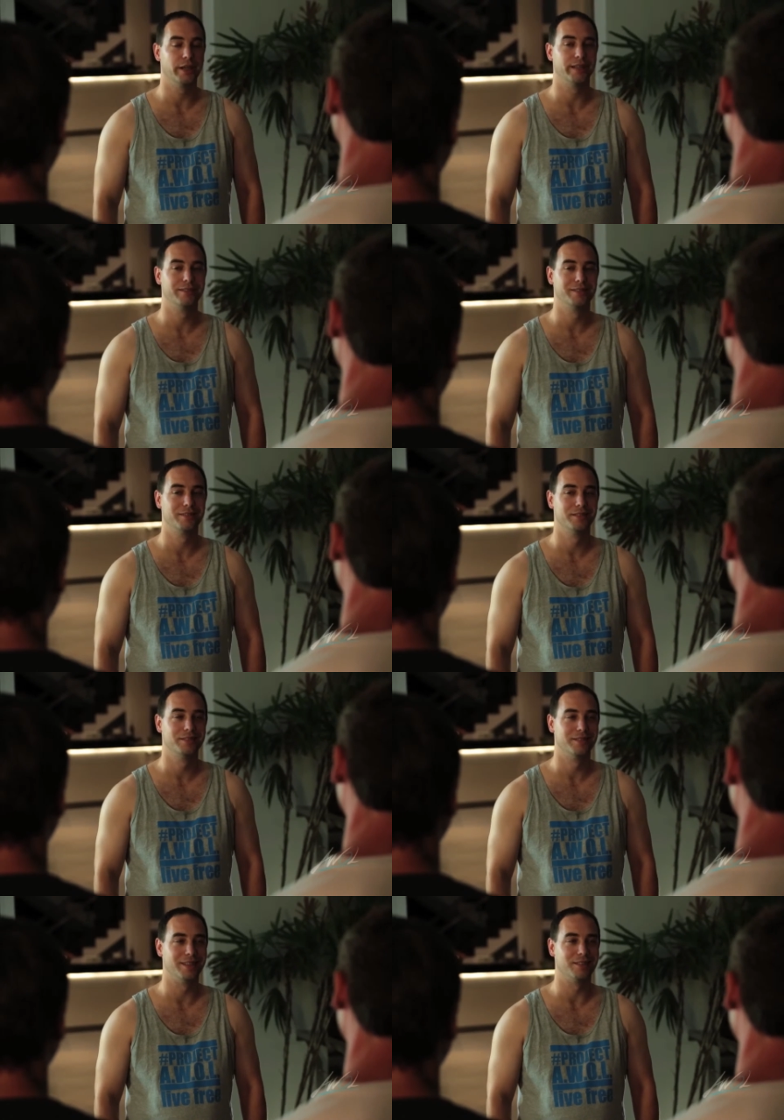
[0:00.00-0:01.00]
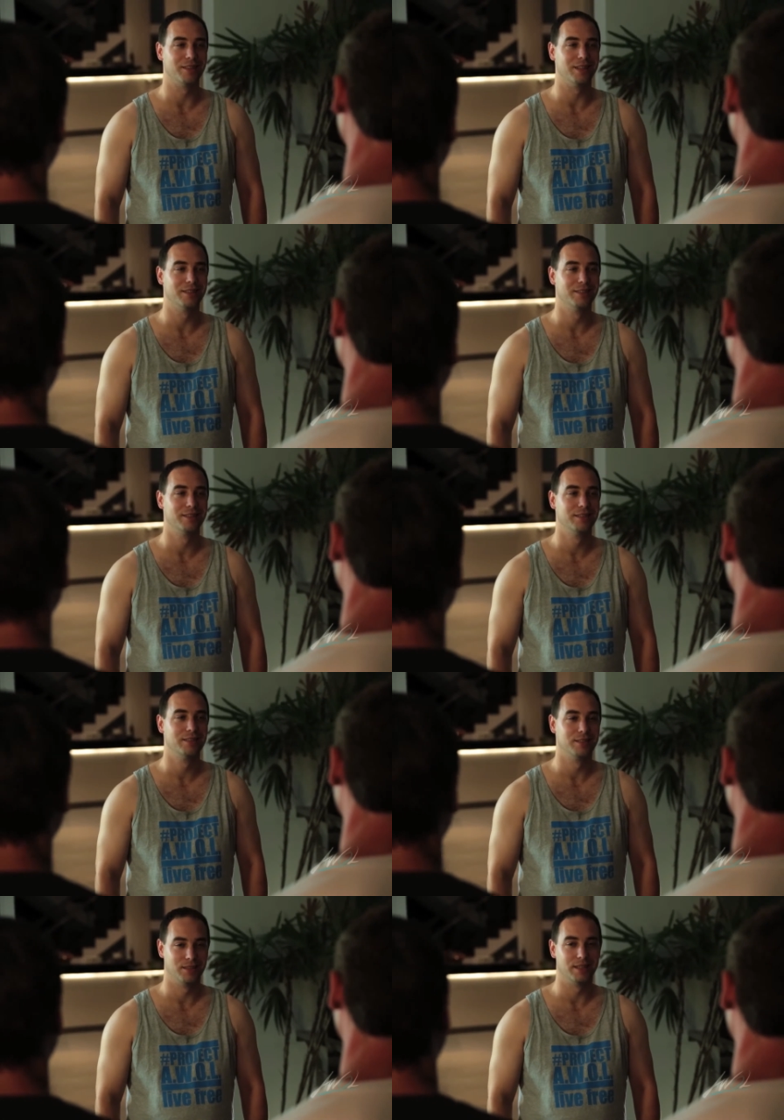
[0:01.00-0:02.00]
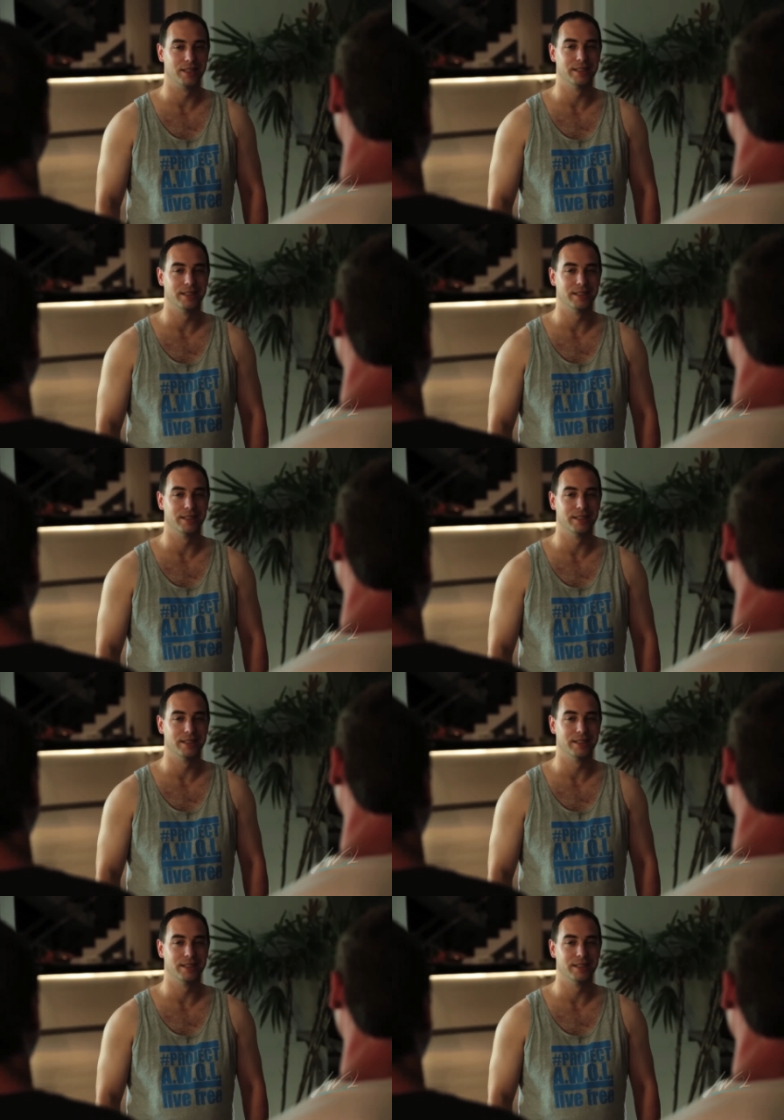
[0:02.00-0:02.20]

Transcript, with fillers: you guys. Thanks a lot. Thanks, brother. All